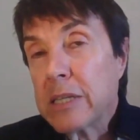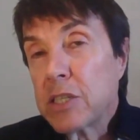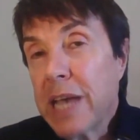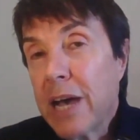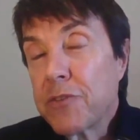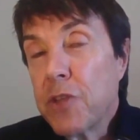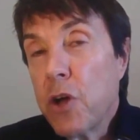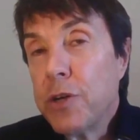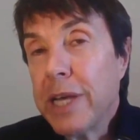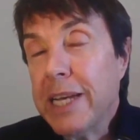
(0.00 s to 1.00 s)
South
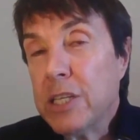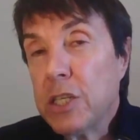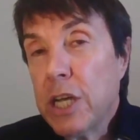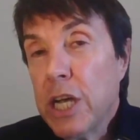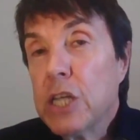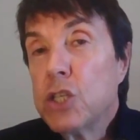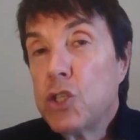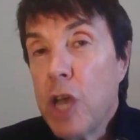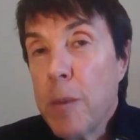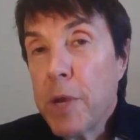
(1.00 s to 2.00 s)
Node in
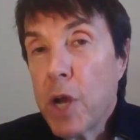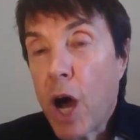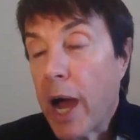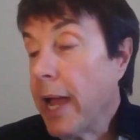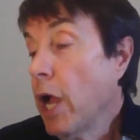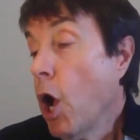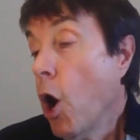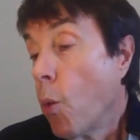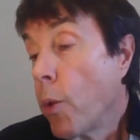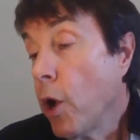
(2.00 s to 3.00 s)
Gemini,
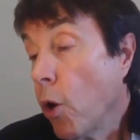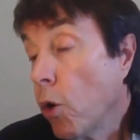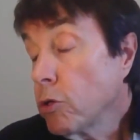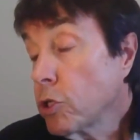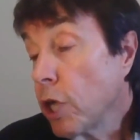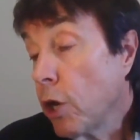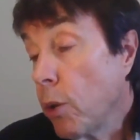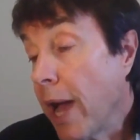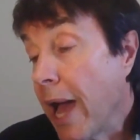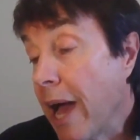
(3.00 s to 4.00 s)
we
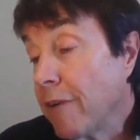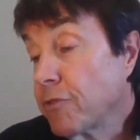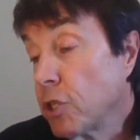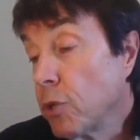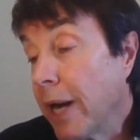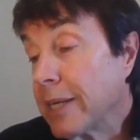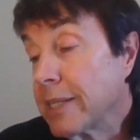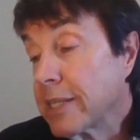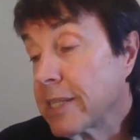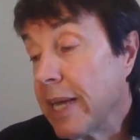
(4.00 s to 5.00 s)
also have to
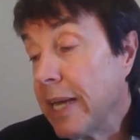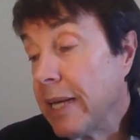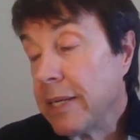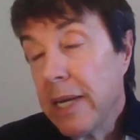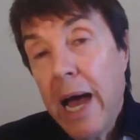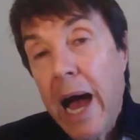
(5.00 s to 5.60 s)
understand